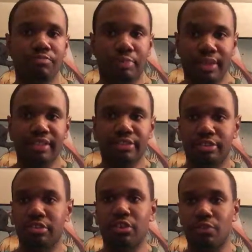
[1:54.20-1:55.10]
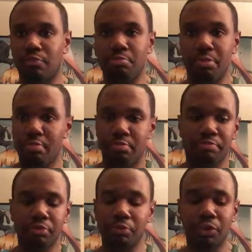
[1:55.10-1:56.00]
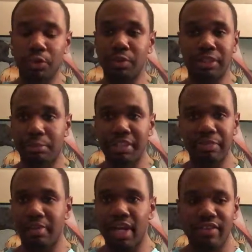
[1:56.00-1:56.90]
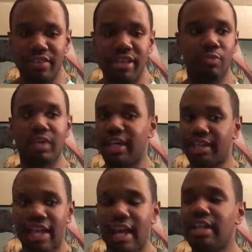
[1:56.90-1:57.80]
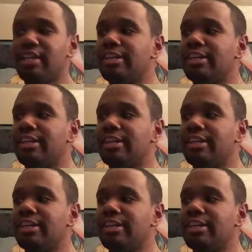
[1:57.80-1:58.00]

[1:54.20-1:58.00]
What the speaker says: Prince, soon to be married thing, we get that.